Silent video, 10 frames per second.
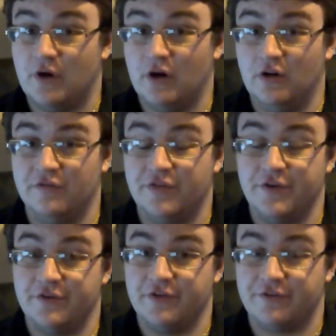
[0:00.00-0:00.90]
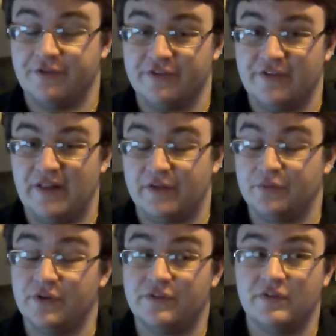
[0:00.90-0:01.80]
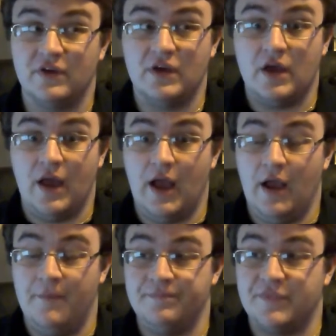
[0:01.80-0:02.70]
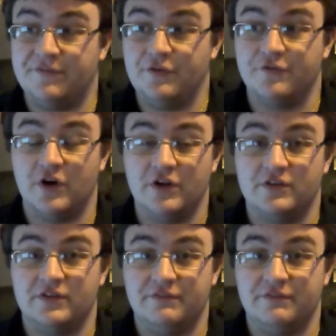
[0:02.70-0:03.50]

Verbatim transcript: of The Universe versus Alex Woods. Um, if you've got